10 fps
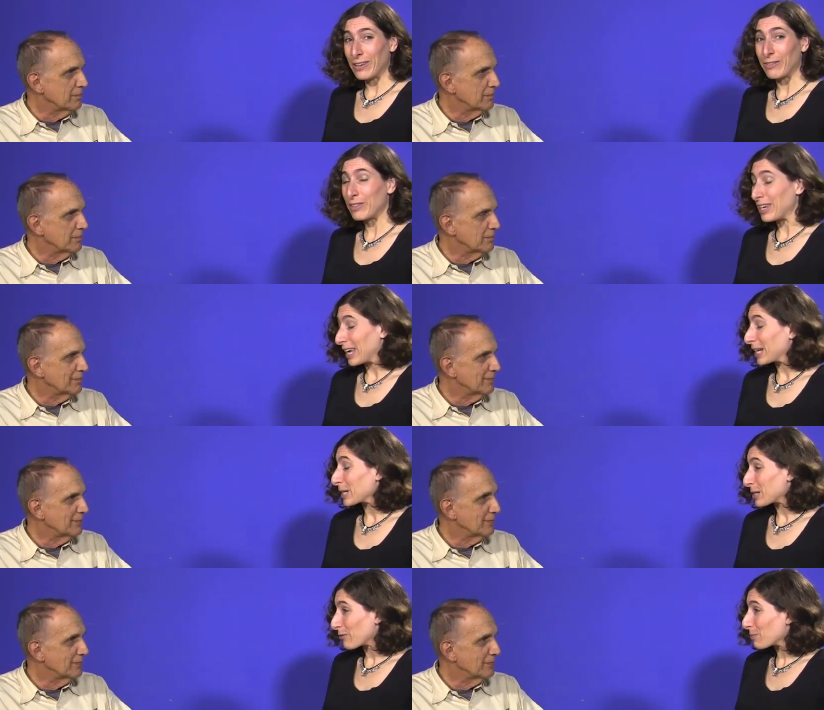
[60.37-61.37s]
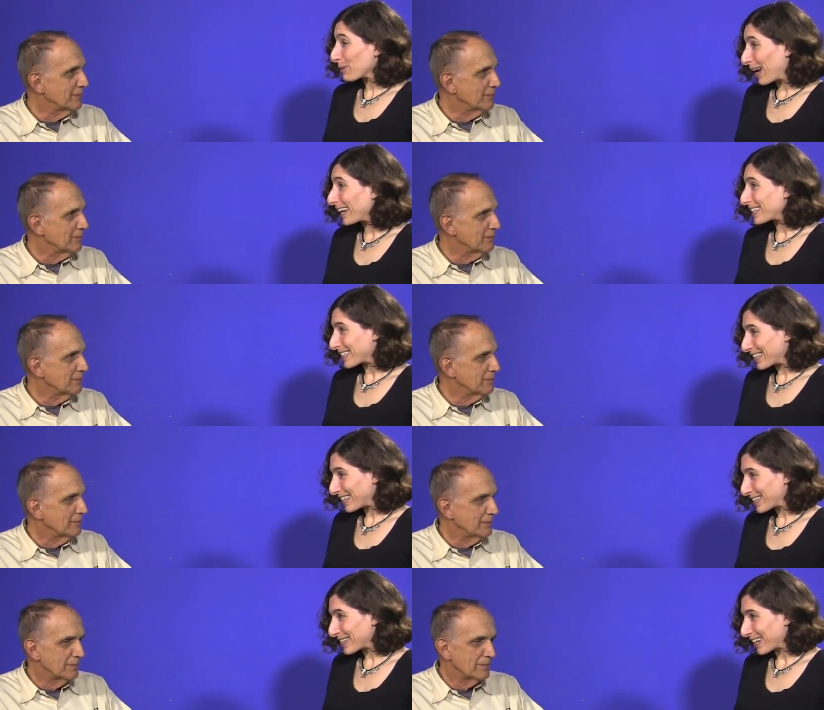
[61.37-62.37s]
Speaker 1: of the Annals of Applied
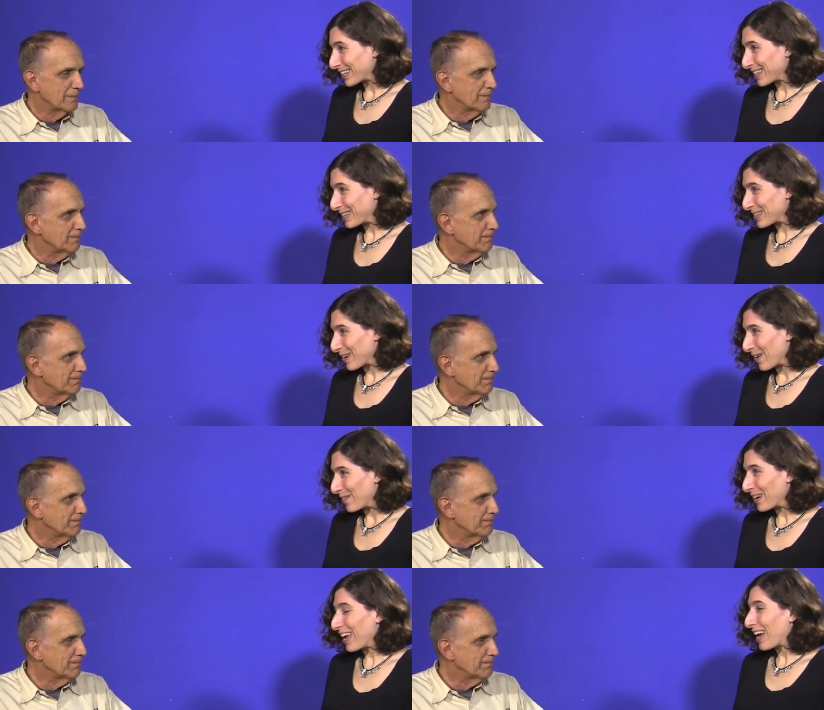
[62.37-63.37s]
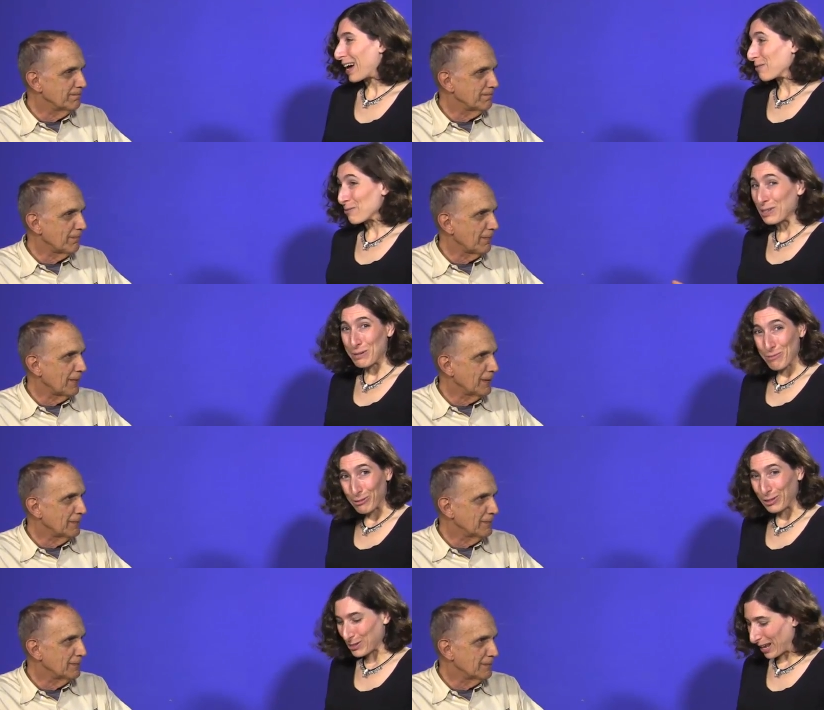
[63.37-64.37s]
Statistics. And so we're really
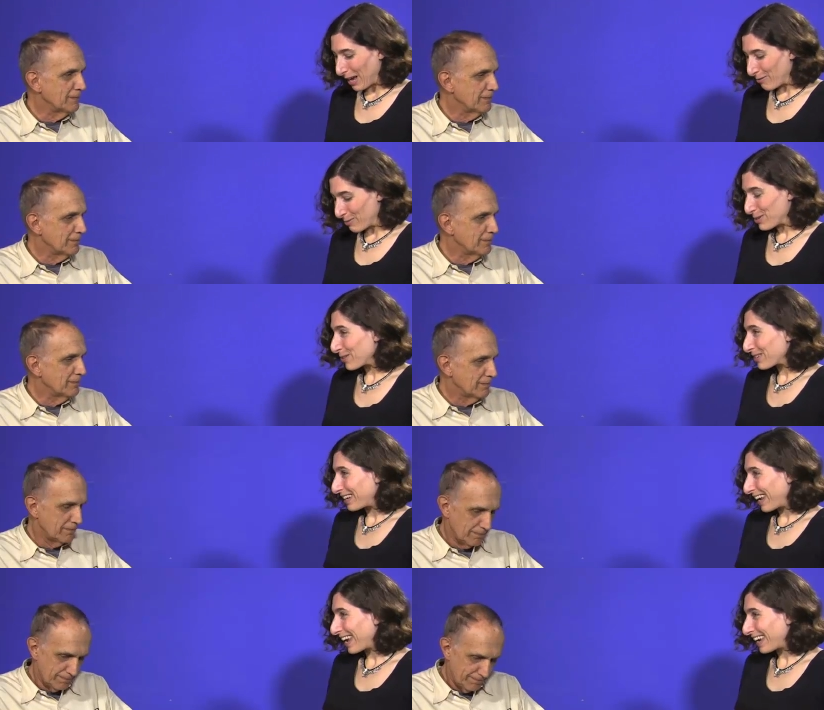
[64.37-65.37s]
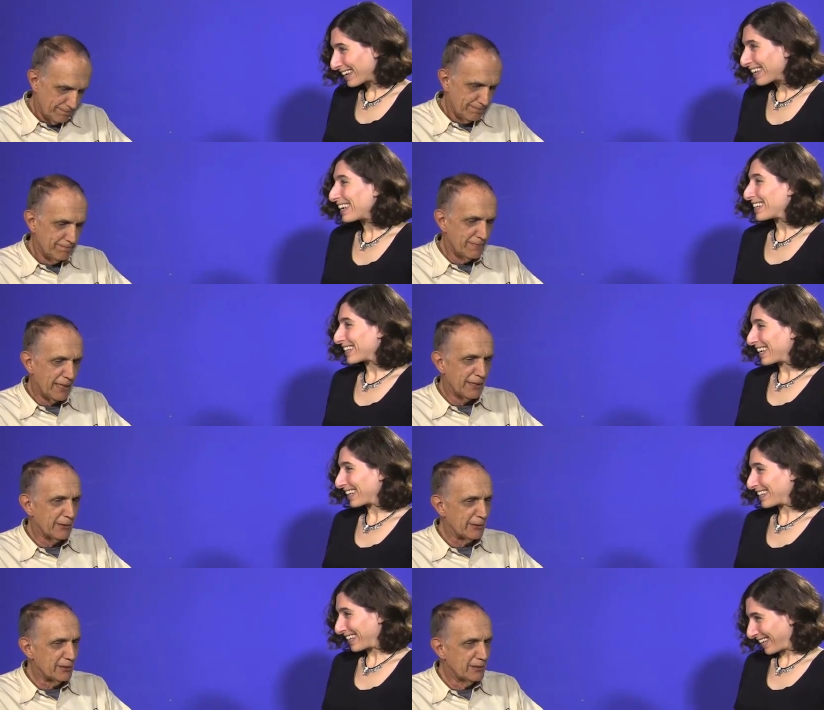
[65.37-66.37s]
privileged to have him here today to
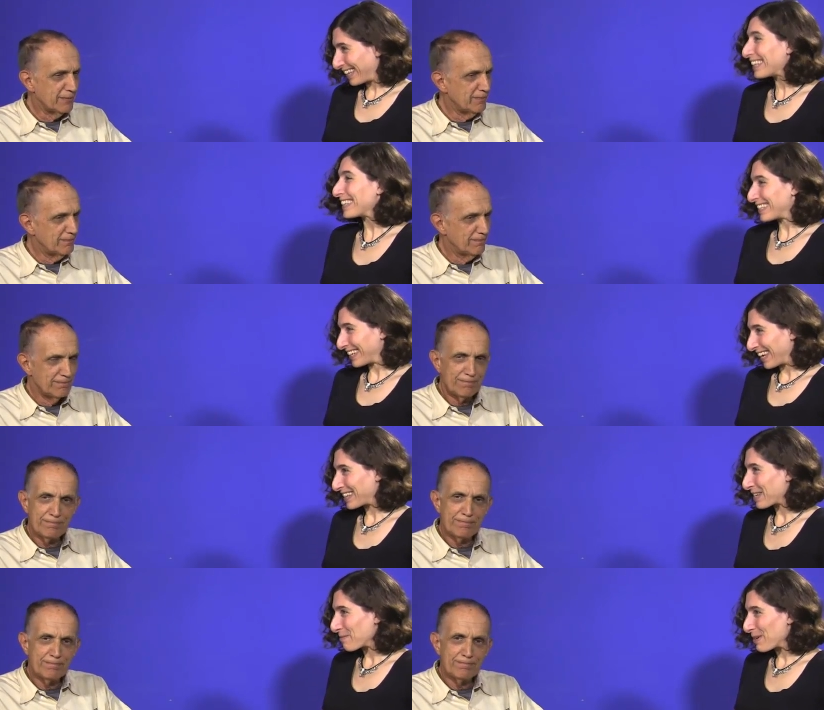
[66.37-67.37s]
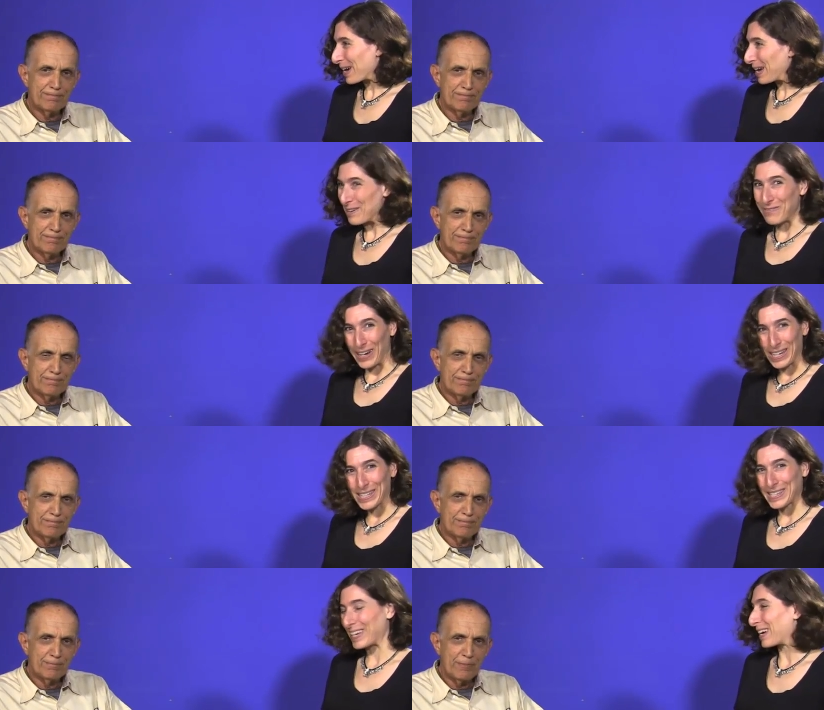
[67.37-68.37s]
get to get some
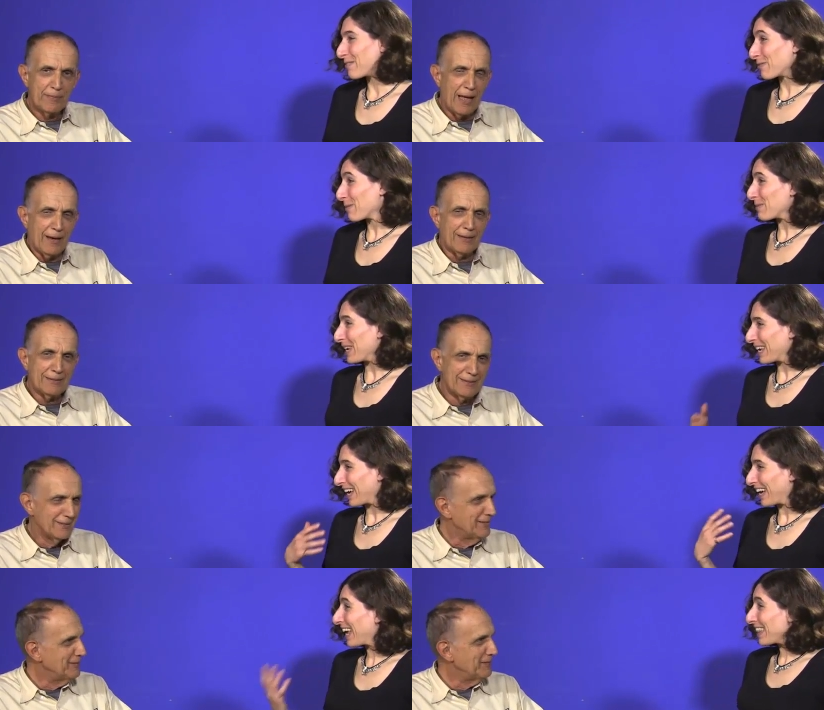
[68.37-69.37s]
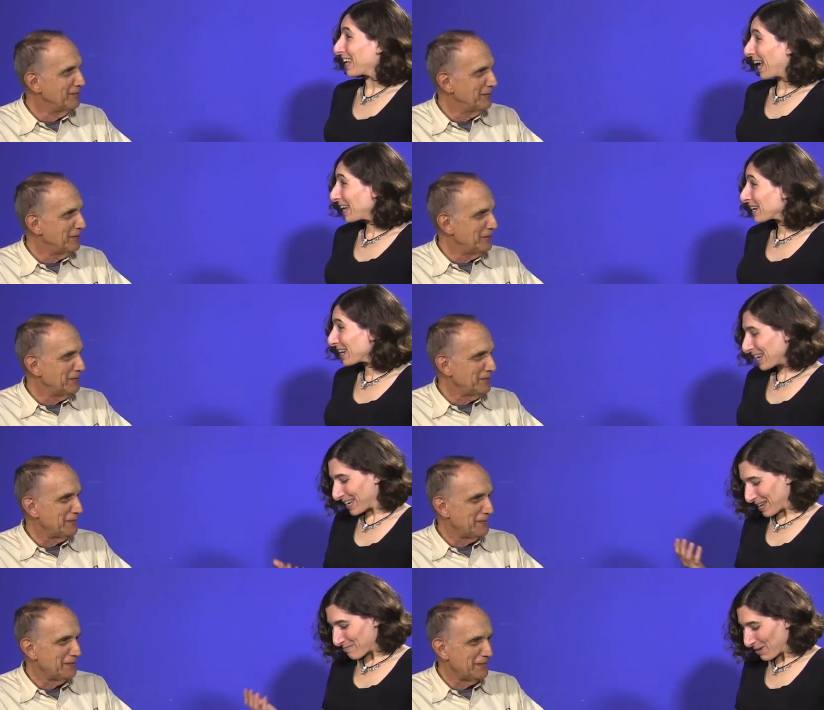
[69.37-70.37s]
advice from the the
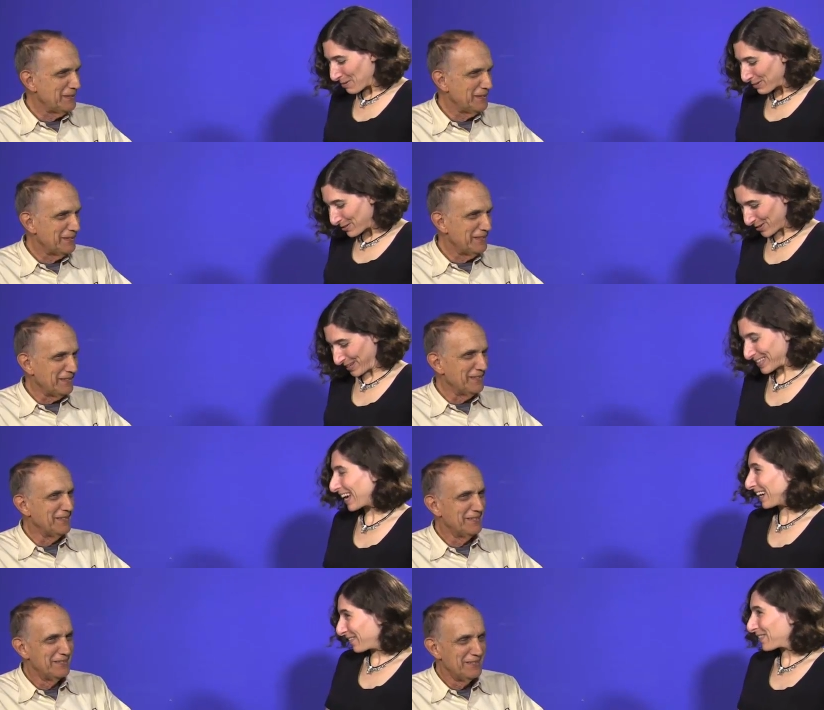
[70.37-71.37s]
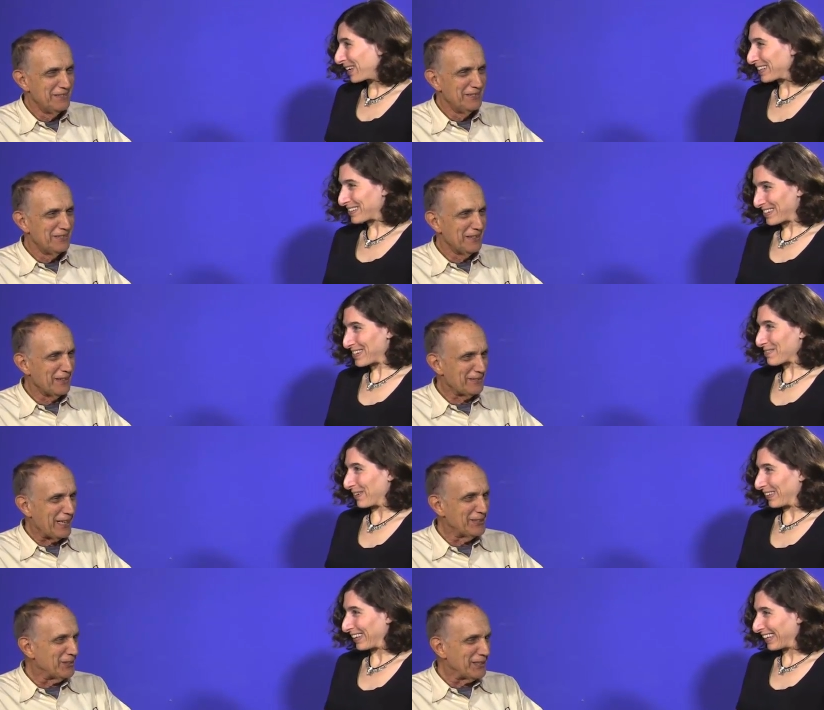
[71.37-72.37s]
editing and publishing side of things. It I'm
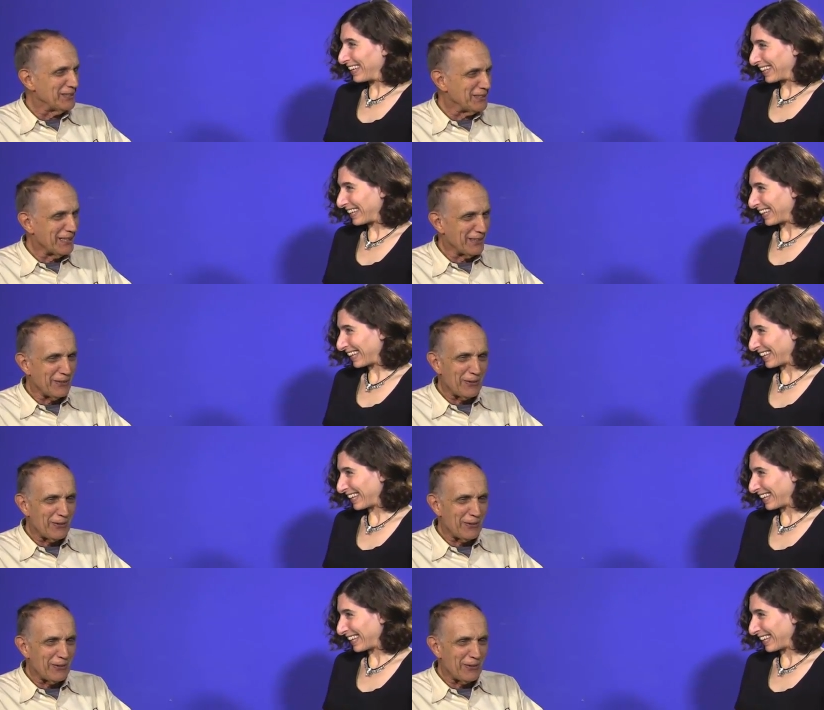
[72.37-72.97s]
glad you didn't say the